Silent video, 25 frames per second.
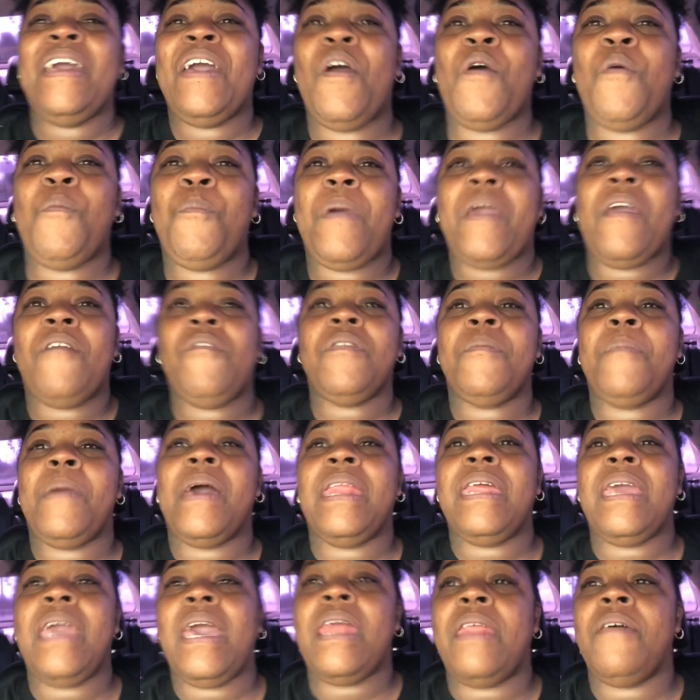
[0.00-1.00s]
Hope
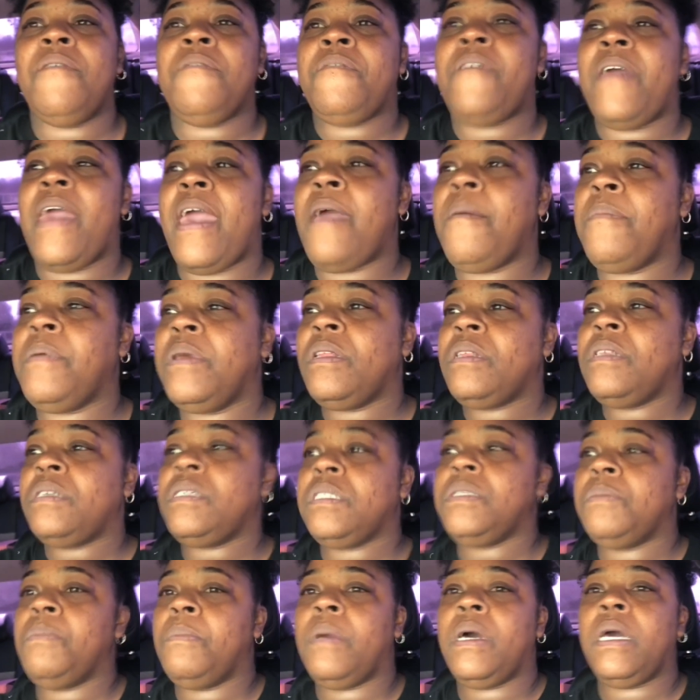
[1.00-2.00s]
everybody had a fabulous
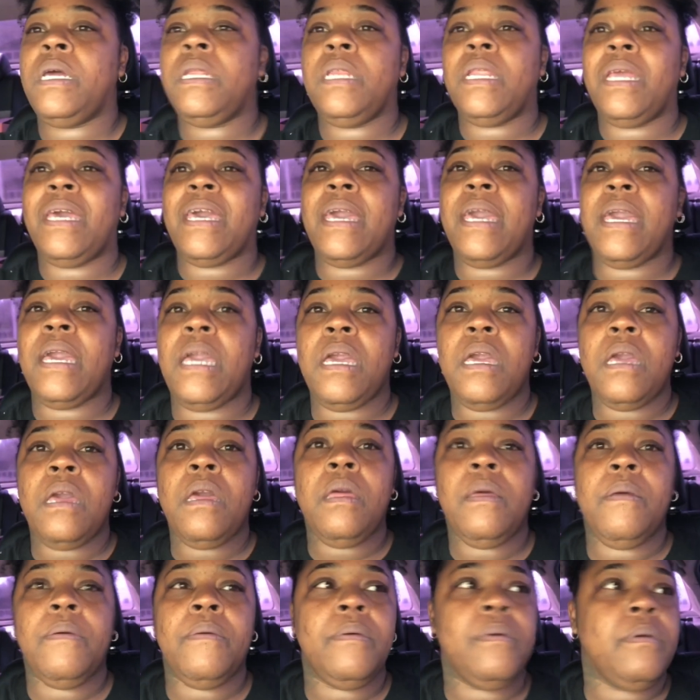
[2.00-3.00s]
Monday.
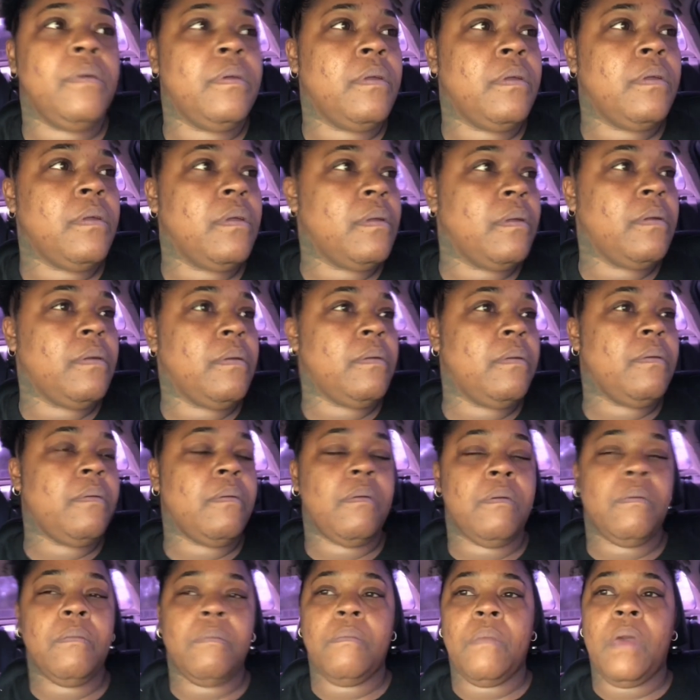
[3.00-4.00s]

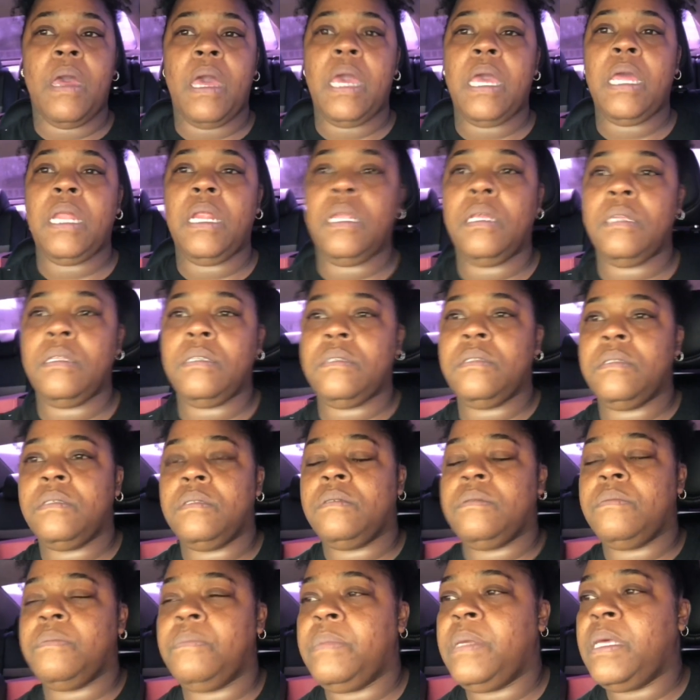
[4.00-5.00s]
Mine has
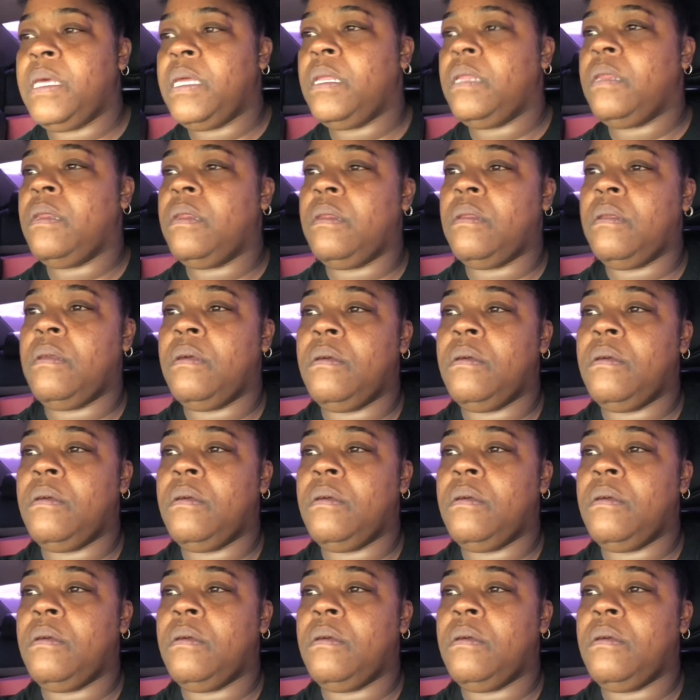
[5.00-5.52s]
been,